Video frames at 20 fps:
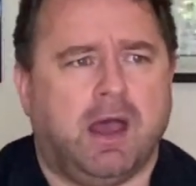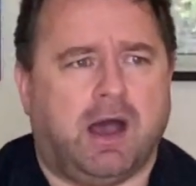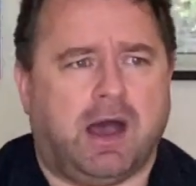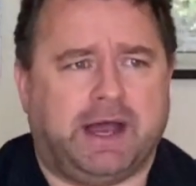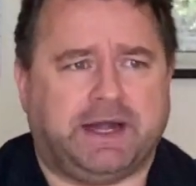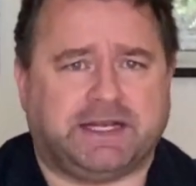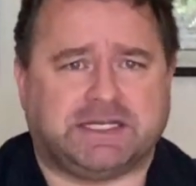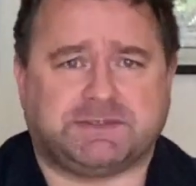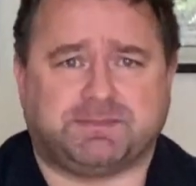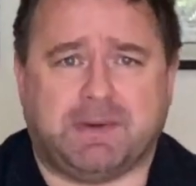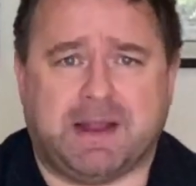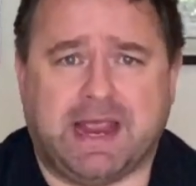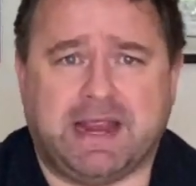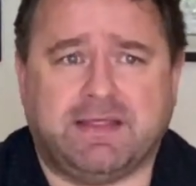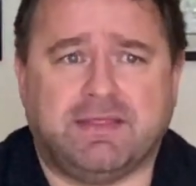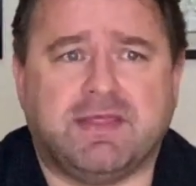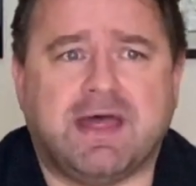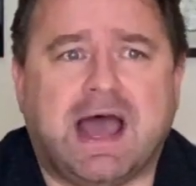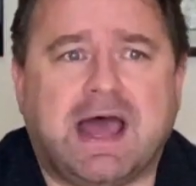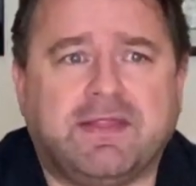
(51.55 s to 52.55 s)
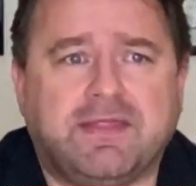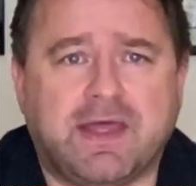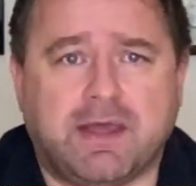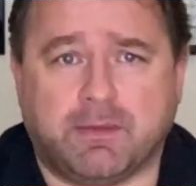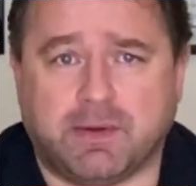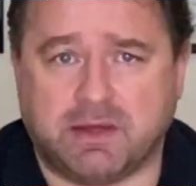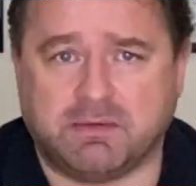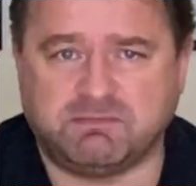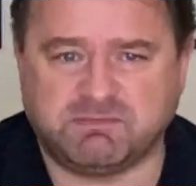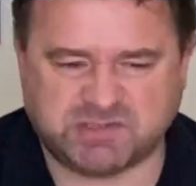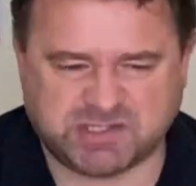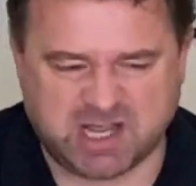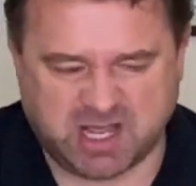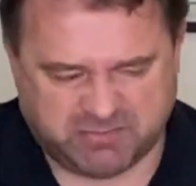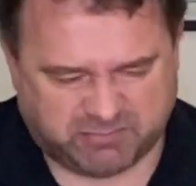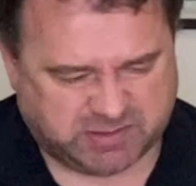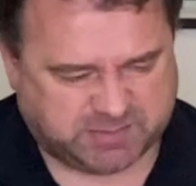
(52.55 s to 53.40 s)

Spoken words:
I'd explained that there were certain